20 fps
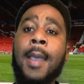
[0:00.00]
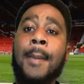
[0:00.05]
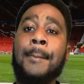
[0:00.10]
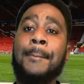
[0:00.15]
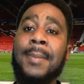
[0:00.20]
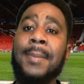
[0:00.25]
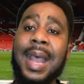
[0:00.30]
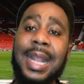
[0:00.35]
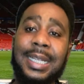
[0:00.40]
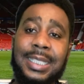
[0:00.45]

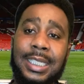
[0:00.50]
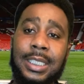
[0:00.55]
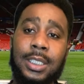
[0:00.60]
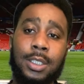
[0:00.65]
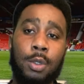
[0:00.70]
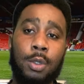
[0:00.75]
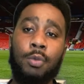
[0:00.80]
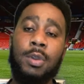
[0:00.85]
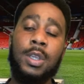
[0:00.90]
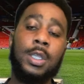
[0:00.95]
Matic,
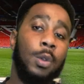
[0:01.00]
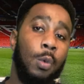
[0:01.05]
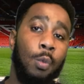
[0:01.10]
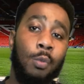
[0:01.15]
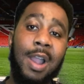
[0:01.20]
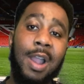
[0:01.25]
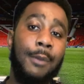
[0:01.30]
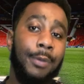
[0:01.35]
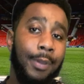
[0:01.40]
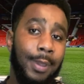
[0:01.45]
the reason
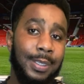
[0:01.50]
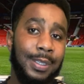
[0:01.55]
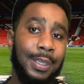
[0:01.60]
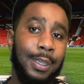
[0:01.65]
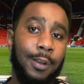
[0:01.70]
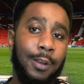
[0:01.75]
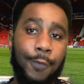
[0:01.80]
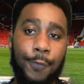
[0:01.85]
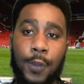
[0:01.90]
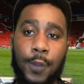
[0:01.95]
why we
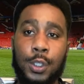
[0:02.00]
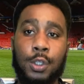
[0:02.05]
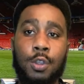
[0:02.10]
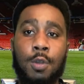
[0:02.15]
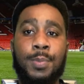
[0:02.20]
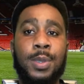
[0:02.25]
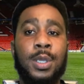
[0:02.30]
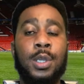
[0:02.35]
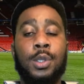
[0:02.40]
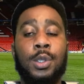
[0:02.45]
conceded the first goal,
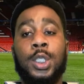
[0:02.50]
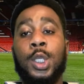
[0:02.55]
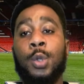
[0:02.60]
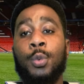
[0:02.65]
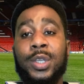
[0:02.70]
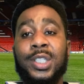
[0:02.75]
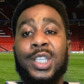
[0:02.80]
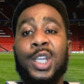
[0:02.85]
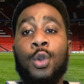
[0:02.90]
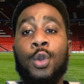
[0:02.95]
because he
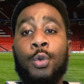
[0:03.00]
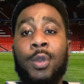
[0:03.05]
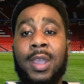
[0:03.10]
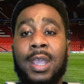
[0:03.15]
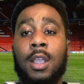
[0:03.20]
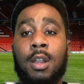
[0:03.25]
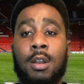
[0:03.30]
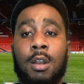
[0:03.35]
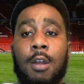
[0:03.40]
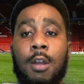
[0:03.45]
wasn't
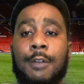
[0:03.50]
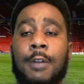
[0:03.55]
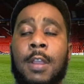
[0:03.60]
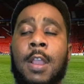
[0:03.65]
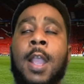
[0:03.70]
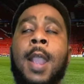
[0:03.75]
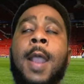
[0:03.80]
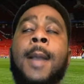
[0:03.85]
quick enough.